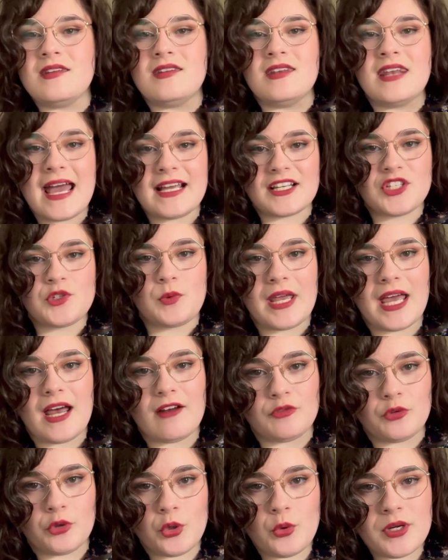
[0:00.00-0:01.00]
Next, we
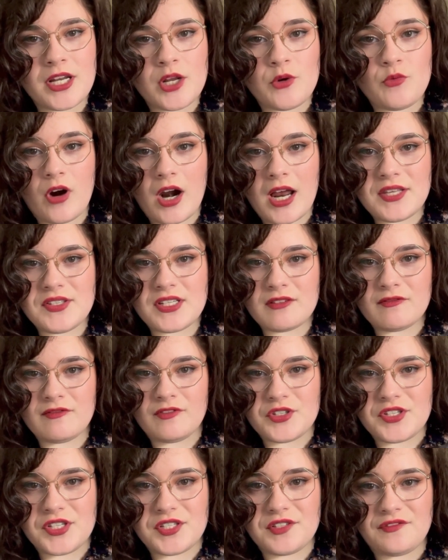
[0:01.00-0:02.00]
have Ruin and Rising
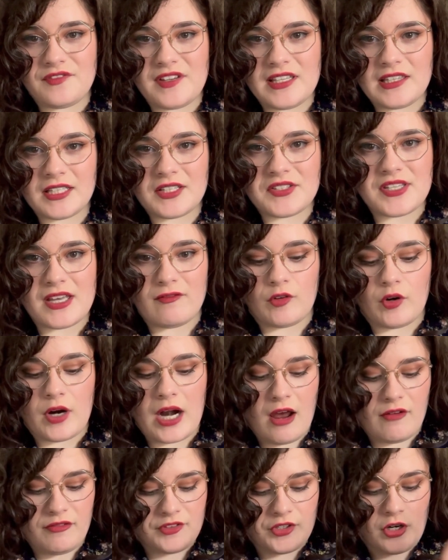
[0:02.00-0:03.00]
versus Felix Ever
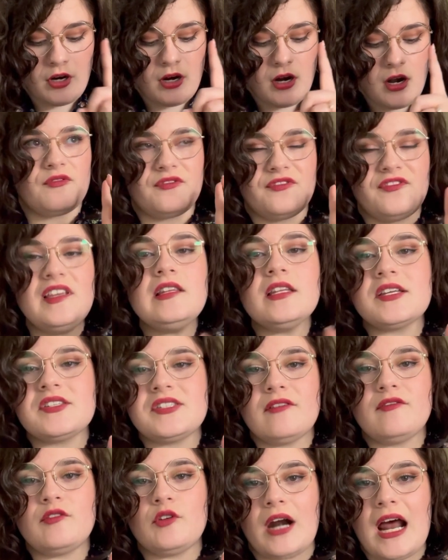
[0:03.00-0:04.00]
After. Felix
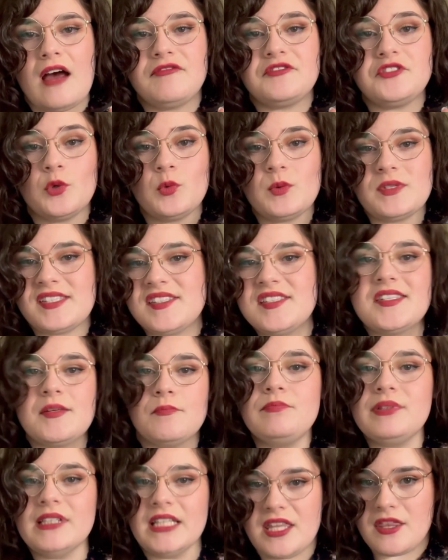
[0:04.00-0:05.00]
Ever After was
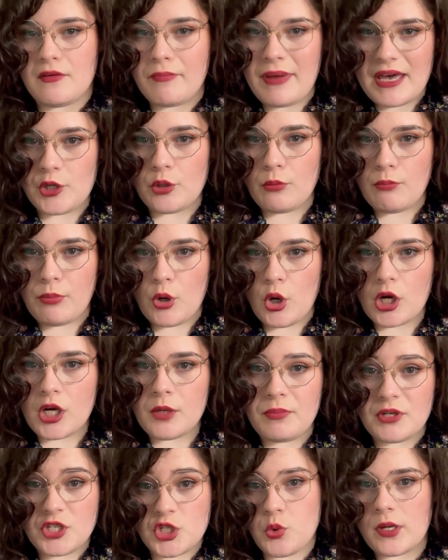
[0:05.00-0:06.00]
simply the better
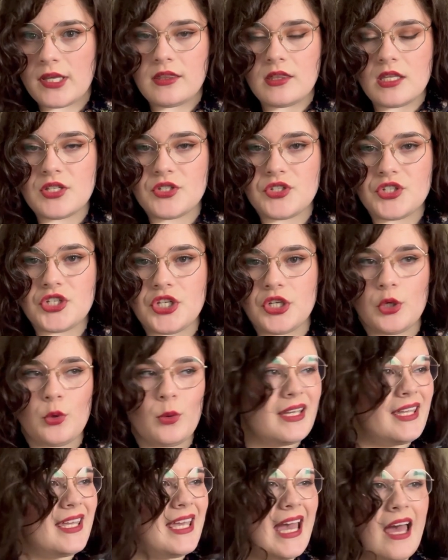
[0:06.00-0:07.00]
book between these two.
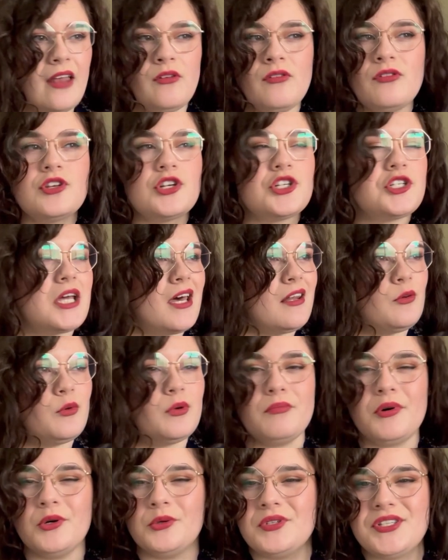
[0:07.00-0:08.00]
Again, the Shadow
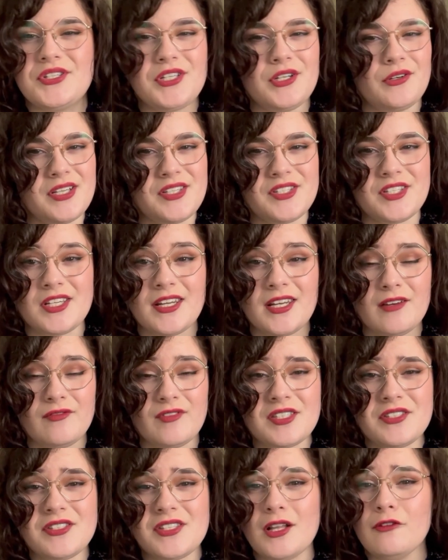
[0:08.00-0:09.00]
and Bone series in and of
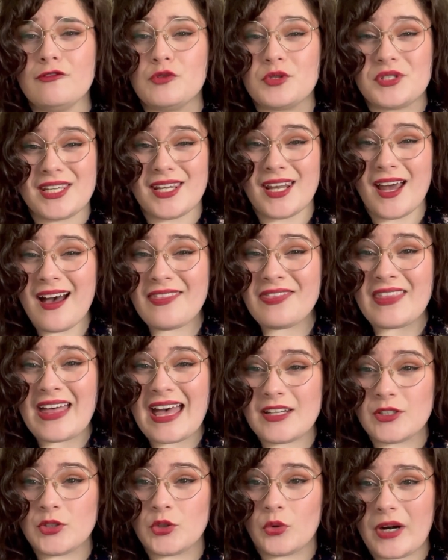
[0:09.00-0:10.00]
itself was not
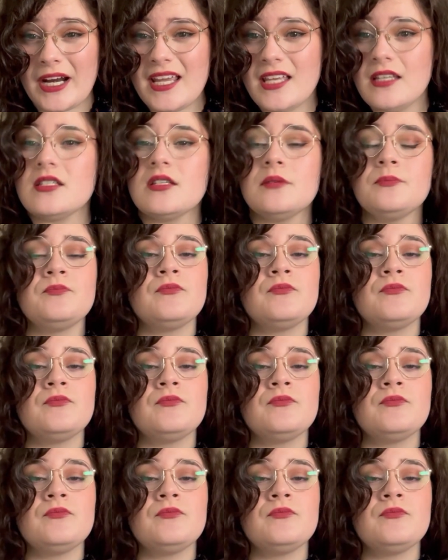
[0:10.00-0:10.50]
that great.